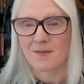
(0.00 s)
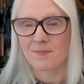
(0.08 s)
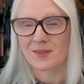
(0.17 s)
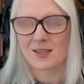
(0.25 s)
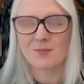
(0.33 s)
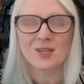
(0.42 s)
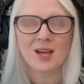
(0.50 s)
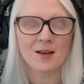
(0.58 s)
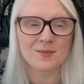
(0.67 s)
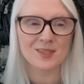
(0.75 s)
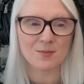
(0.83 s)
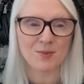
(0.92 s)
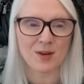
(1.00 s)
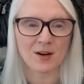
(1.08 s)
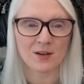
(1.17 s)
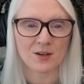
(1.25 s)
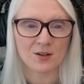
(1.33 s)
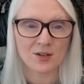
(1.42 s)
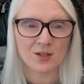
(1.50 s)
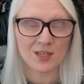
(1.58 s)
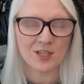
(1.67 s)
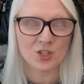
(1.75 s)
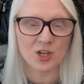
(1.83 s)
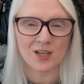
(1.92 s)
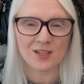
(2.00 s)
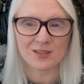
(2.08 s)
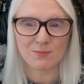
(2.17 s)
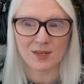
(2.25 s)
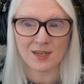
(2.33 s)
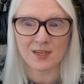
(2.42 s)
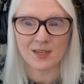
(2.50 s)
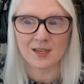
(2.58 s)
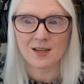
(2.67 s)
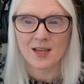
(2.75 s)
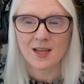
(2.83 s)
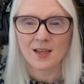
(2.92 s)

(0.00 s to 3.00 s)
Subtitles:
sometimes the barrier can just be